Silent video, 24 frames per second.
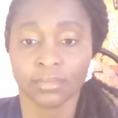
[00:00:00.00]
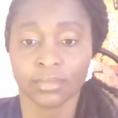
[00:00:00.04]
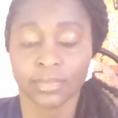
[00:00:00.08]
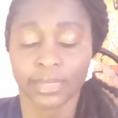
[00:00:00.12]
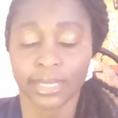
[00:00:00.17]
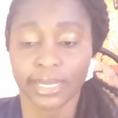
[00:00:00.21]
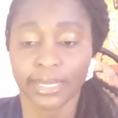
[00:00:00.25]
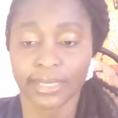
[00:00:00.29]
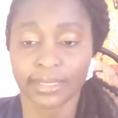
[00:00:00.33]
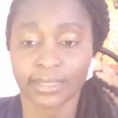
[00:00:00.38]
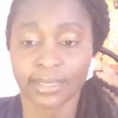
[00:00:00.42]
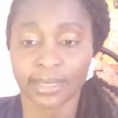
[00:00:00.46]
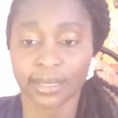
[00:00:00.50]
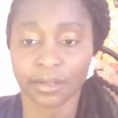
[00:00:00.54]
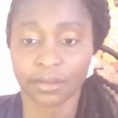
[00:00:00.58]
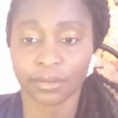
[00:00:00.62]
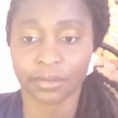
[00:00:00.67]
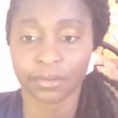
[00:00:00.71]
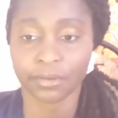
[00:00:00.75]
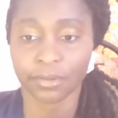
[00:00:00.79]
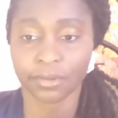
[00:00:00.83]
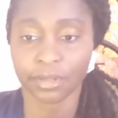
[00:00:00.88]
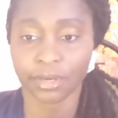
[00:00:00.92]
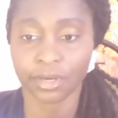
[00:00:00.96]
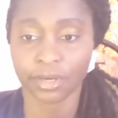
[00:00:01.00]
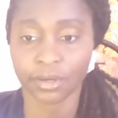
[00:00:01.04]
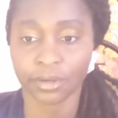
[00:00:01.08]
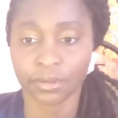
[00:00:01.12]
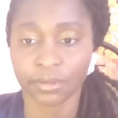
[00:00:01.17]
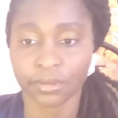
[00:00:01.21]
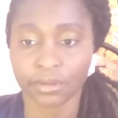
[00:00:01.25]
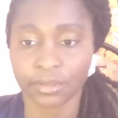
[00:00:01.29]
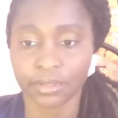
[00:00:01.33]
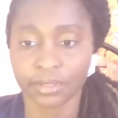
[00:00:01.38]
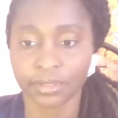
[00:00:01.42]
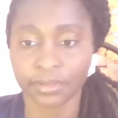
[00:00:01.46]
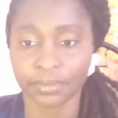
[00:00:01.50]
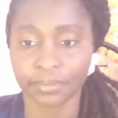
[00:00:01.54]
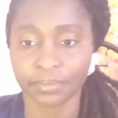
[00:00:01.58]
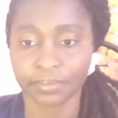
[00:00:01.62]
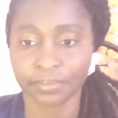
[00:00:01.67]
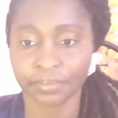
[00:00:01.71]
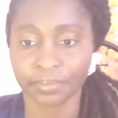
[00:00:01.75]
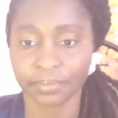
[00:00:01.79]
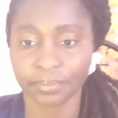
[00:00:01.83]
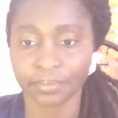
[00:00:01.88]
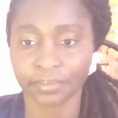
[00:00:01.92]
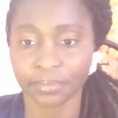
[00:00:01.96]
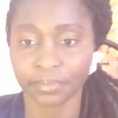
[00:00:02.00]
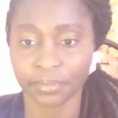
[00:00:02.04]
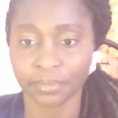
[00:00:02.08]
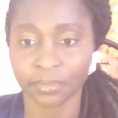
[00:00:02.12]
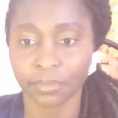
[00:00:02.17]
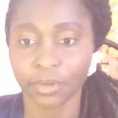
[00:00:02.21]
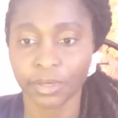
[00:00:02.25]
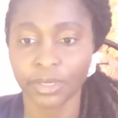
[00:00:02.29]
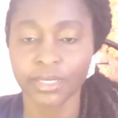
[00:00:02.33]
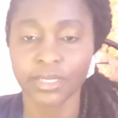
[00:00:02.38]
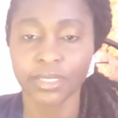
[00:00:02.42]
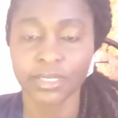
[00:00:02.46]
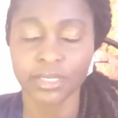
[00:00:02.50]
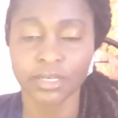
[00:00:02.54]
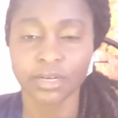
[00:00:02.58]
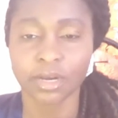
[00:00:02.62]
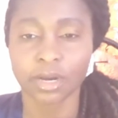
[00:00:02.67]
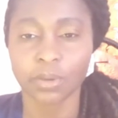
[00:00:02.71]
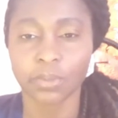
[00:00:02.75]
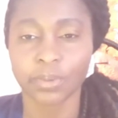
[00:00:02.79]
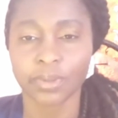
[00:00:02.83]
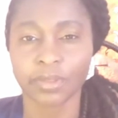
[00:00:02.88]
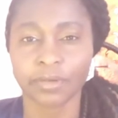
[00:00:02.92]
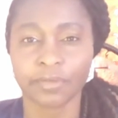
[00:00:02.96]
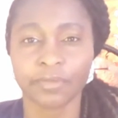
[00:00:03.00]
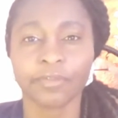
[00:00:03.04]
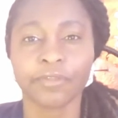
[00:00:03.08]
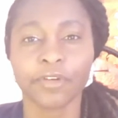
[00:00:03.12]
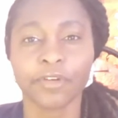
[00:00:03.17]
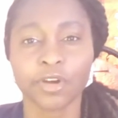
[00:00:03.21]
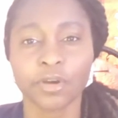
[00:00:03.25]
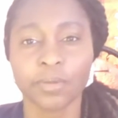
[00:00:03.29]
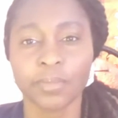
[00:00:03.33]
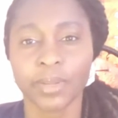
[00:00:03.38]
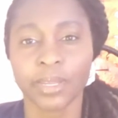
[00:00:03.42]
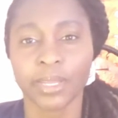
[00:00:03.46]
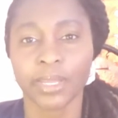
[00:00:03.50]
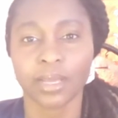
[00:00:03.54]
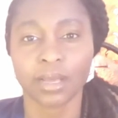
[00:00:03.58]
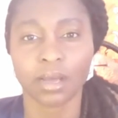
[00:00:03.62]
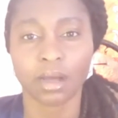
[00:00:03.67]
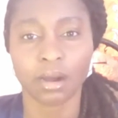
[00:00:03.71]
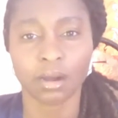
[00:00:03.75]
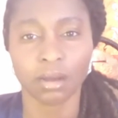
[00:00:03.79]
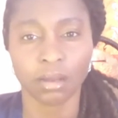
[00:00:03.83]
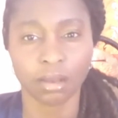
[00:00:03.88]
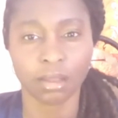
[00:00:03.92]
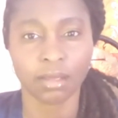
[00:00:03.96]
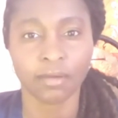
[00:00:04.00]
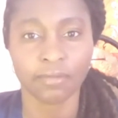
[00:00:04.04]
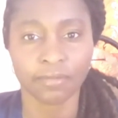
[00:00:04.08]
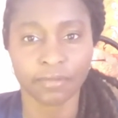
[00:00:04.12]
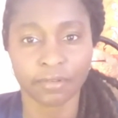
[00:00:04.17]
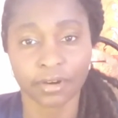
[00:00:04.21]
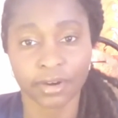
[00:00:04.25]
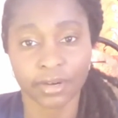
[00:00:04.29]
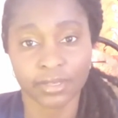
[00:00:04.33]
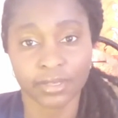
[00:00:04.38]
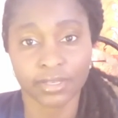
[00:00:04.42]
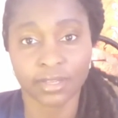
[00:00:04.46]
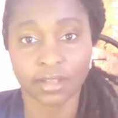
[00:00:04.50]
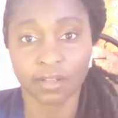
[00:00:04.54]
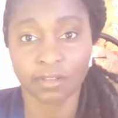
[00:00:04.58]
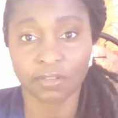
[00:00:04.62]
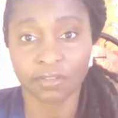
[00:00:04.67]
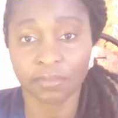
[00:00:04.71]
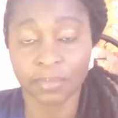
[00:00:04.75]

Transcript: Exhale through the nose. We're going to start with affirming our love for ourselves,